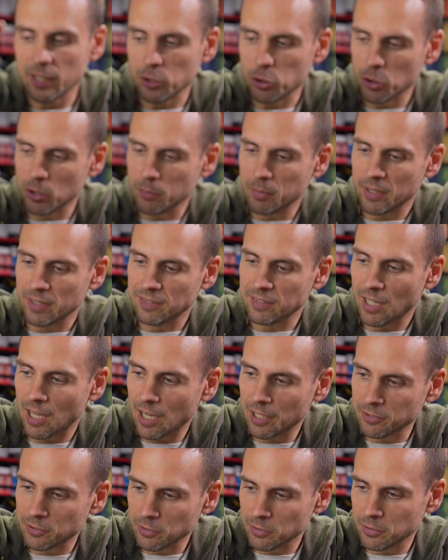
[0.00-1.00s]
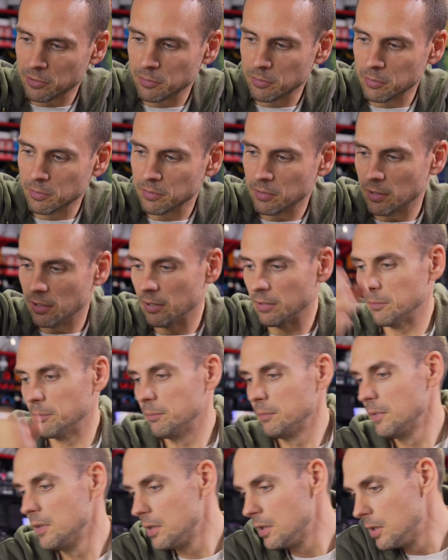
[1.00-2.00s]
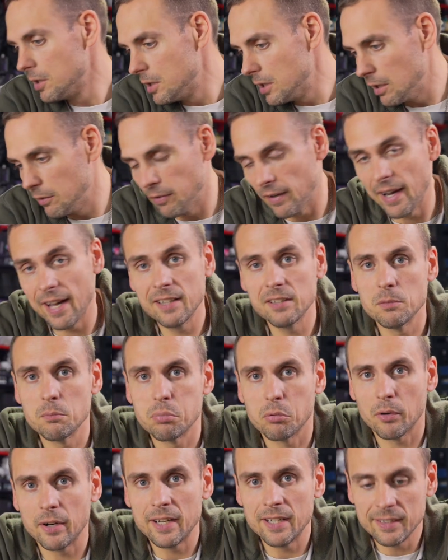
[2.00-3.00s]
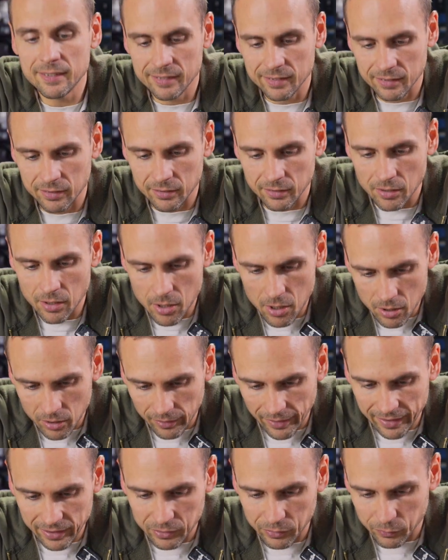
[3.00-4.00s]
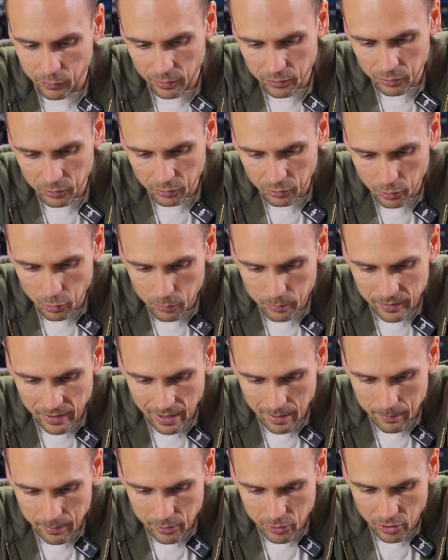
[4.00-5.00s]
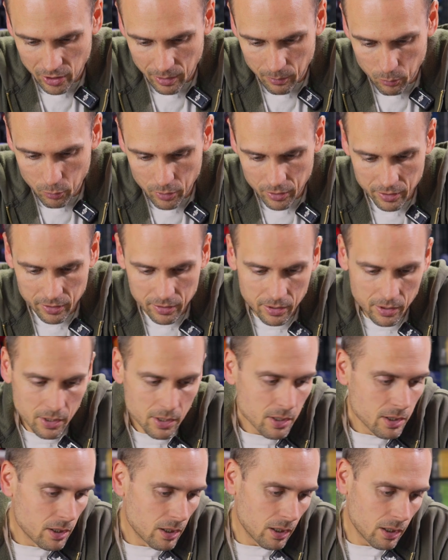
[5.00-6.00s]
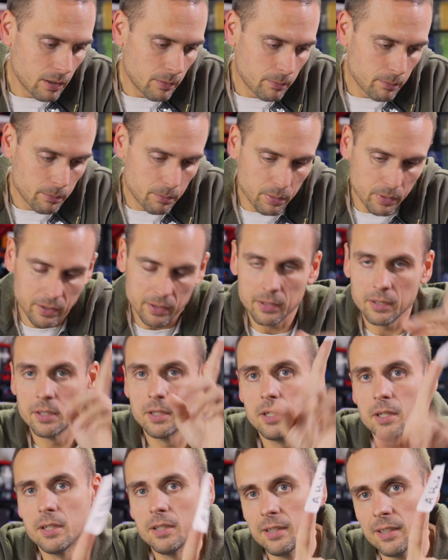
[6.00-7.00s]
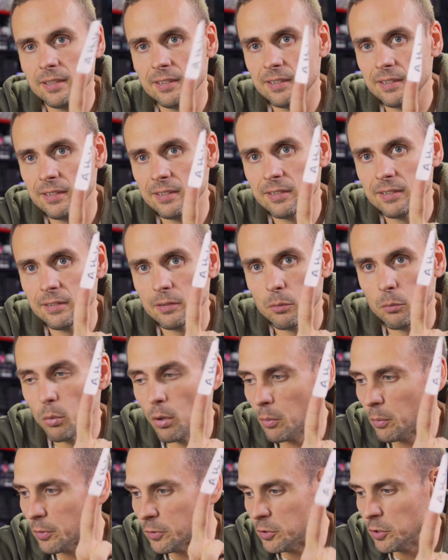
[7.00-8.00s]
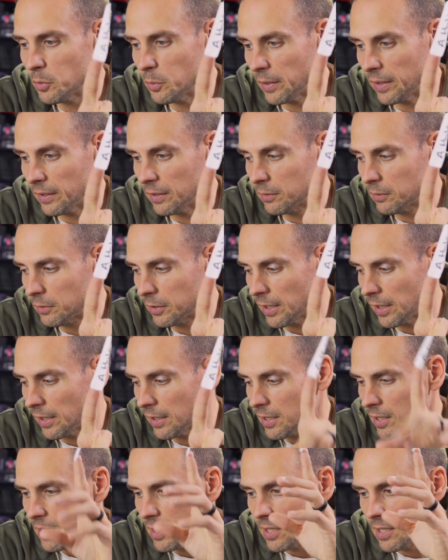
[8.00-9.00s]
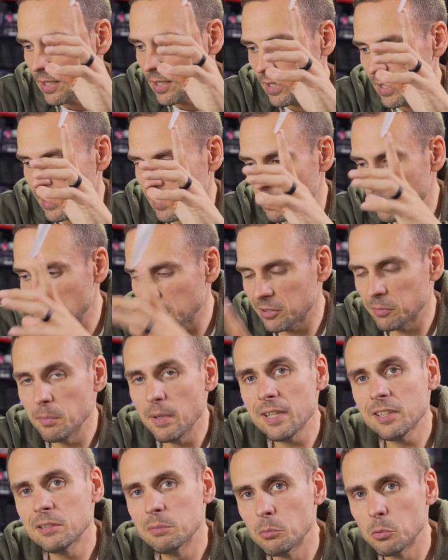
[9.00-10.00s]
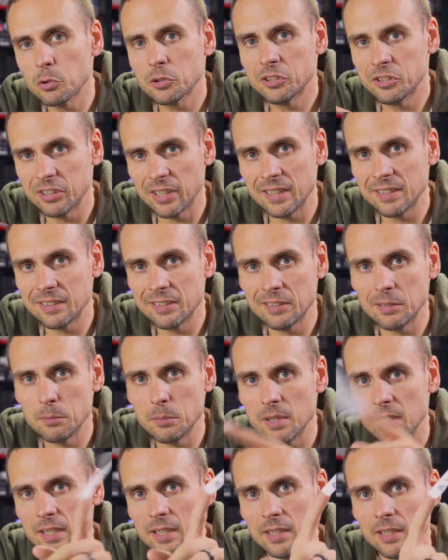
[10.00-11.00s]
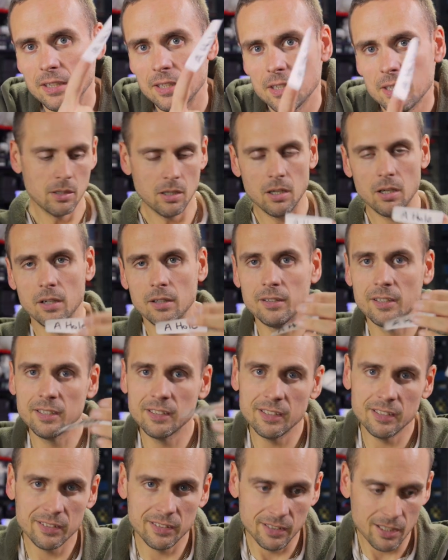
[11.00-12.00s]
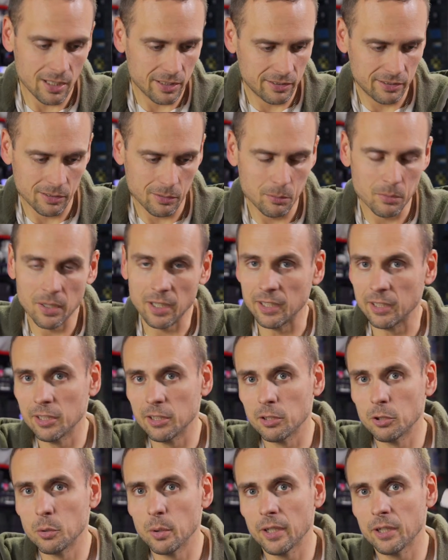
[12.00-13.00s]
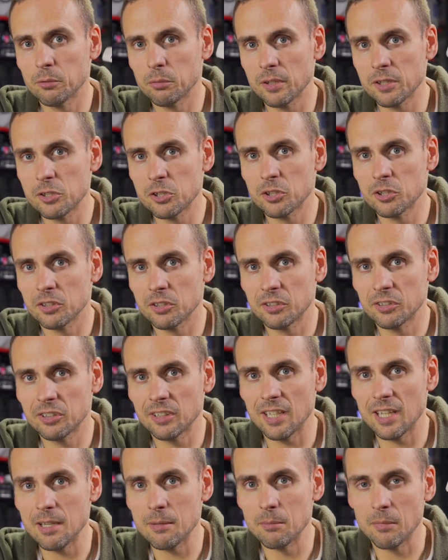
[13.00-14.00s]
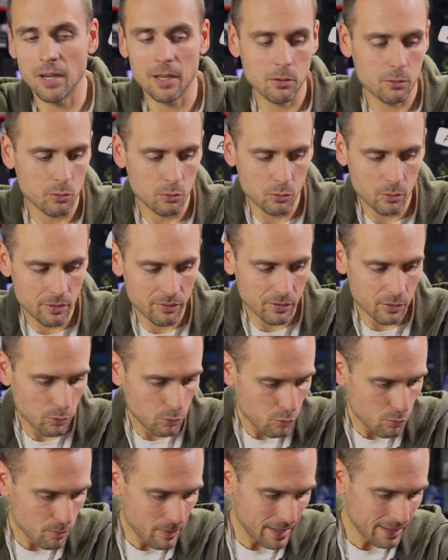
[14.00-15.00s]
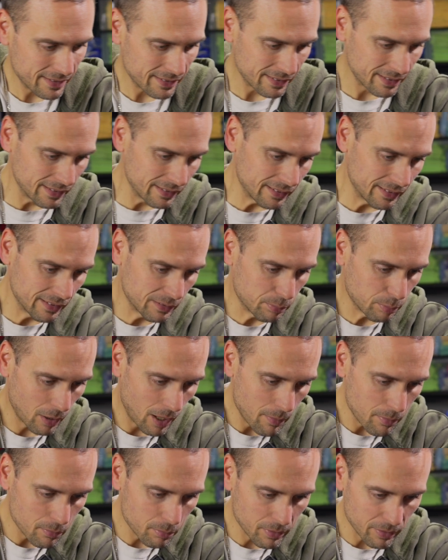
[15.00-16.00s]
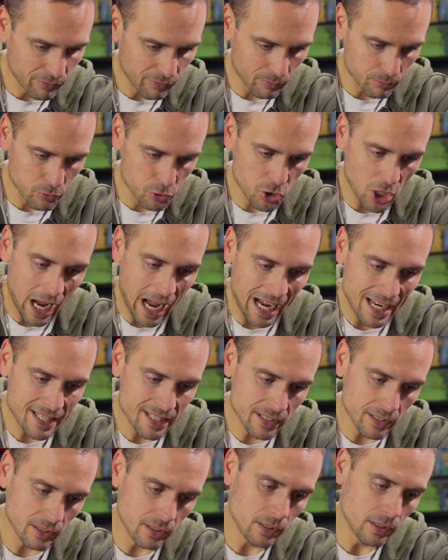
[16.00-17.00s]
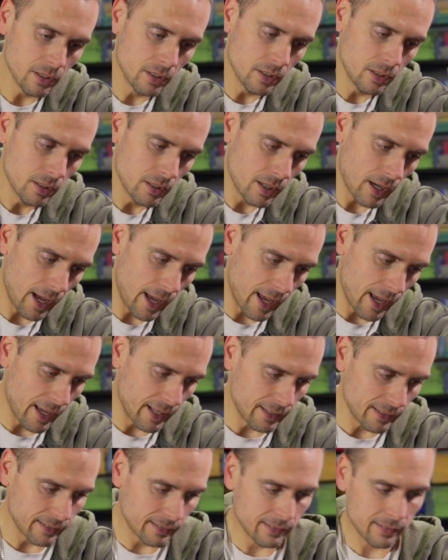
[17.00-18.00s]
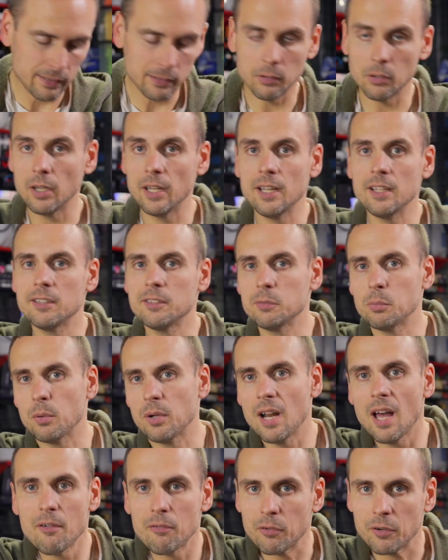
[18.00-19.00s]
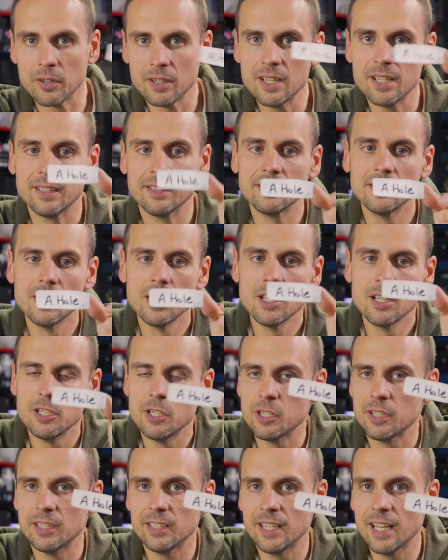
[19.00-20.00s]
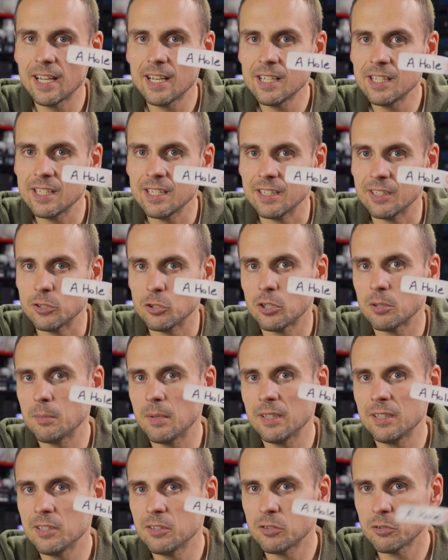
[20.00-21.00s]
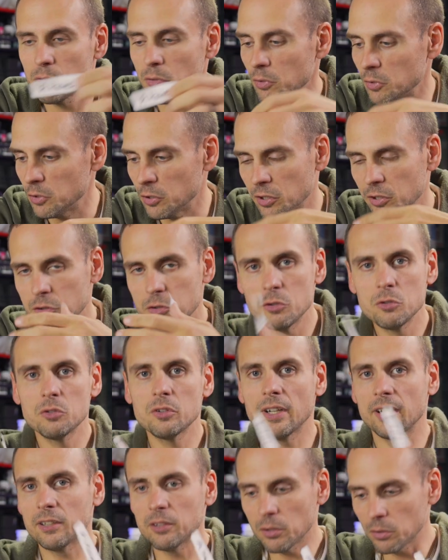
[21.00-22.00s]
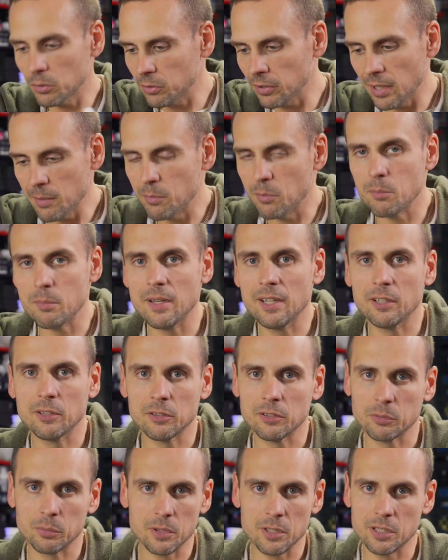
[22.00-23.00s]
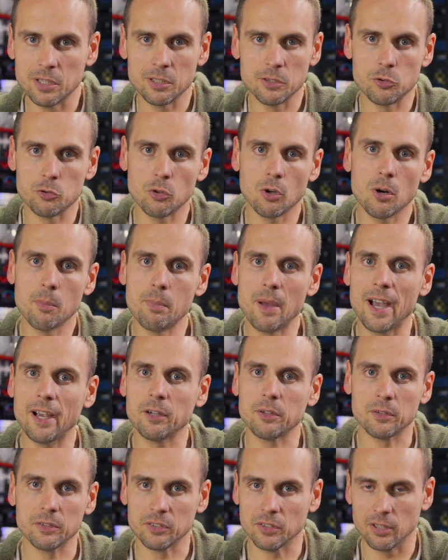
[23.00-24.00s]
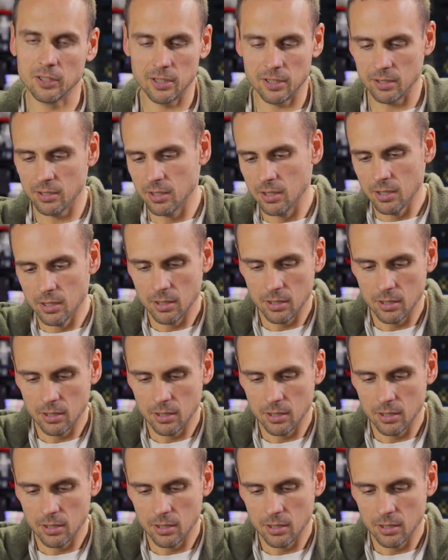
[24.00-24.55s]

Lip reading: I should have been a doctor. If I had the brains and less frontal lobe damage, I would. But this is what we're doing, okay? It just makes more sense to me. This is not some like quick rich scheme. I don't even know who makes this. It's probably from China. And it's whatever it is. You can get any of these. You can make these your own. You can do like little label makers where you could draw peckers on it.